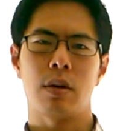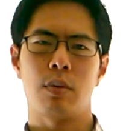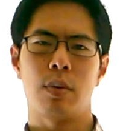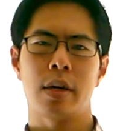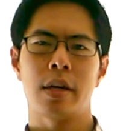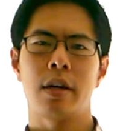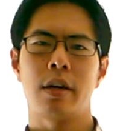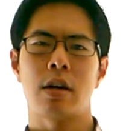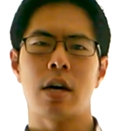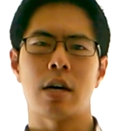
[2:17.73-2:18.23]

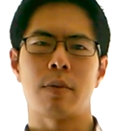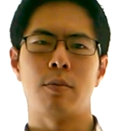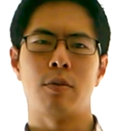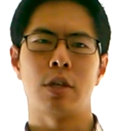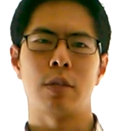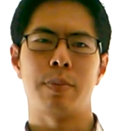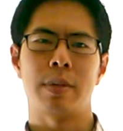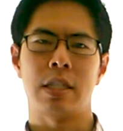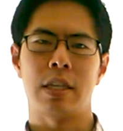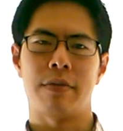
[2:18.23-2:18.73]
we're going to talk
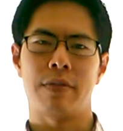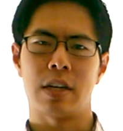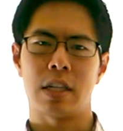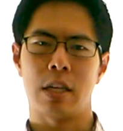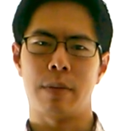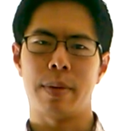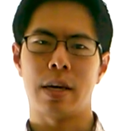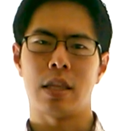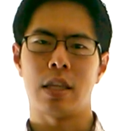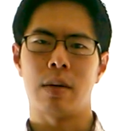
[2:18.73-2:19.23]
more
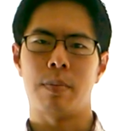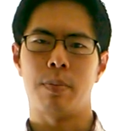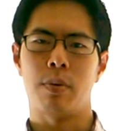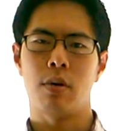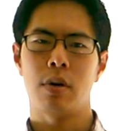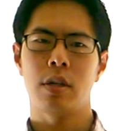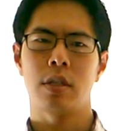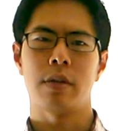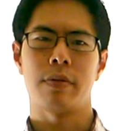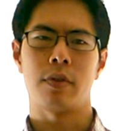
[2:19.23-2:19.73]
specifically about the
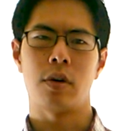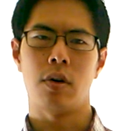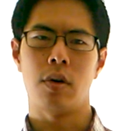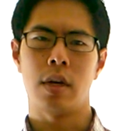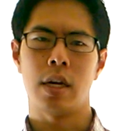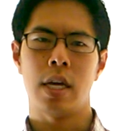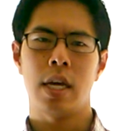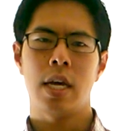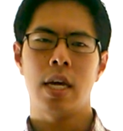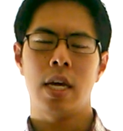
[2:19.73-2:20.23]
importance of
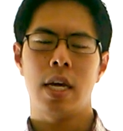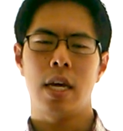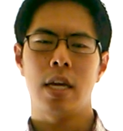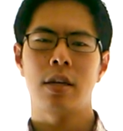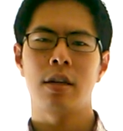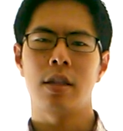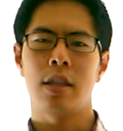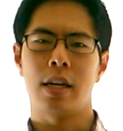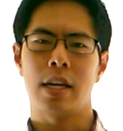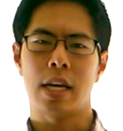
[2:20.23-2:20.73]
going
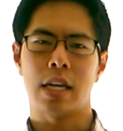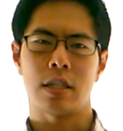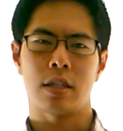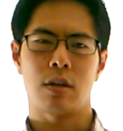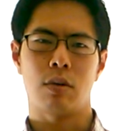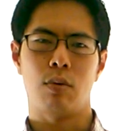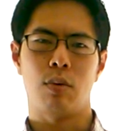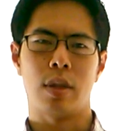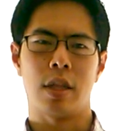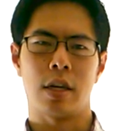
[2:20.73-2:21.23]
into the
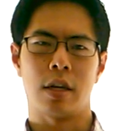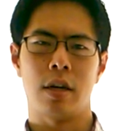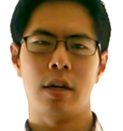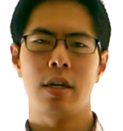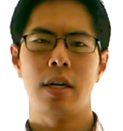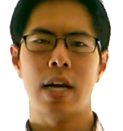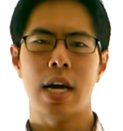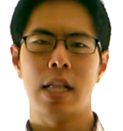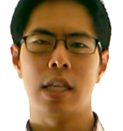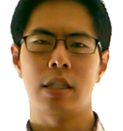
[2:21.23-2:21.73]
test with a
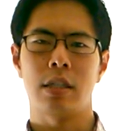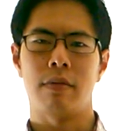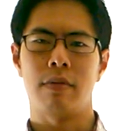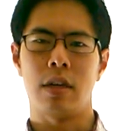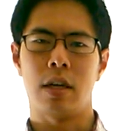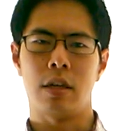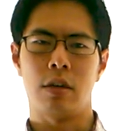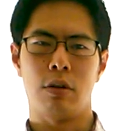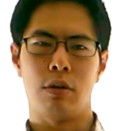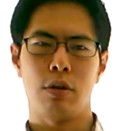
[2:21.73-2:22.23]
good knowledge
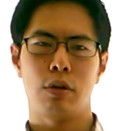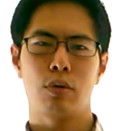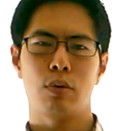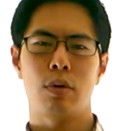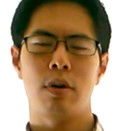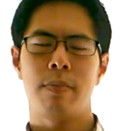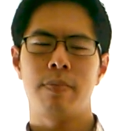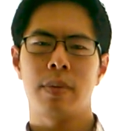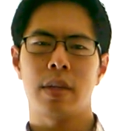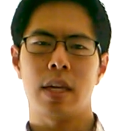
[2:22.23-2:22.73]
of the
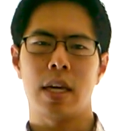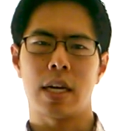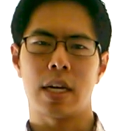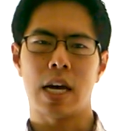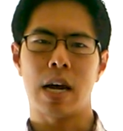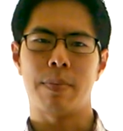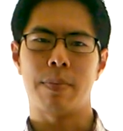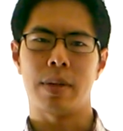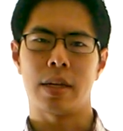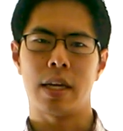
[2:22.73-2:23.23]
unusual
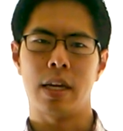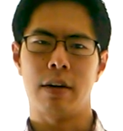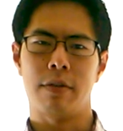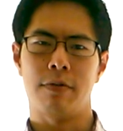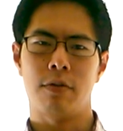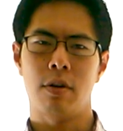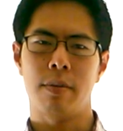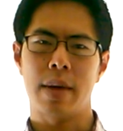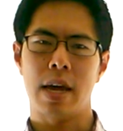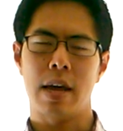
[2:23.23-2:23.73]
and complicated
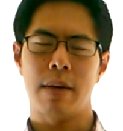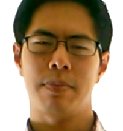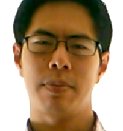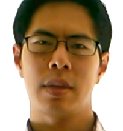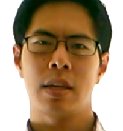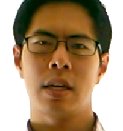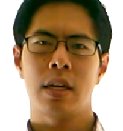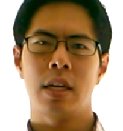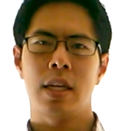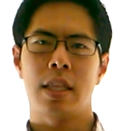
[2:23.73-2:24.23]
format.
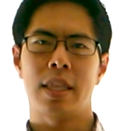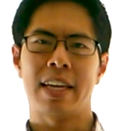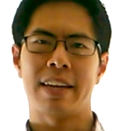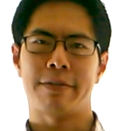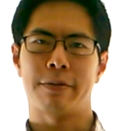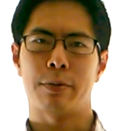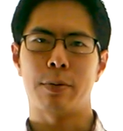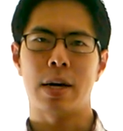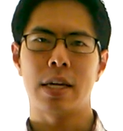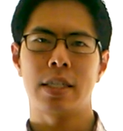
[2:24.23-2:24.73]

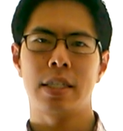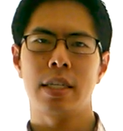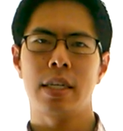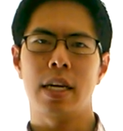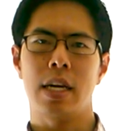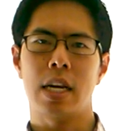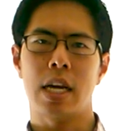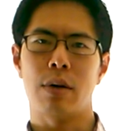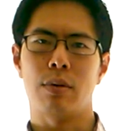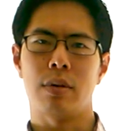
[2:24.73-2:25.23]
Thanks for watching,
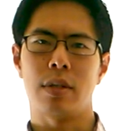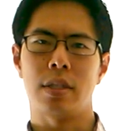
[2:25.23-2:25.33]
and I will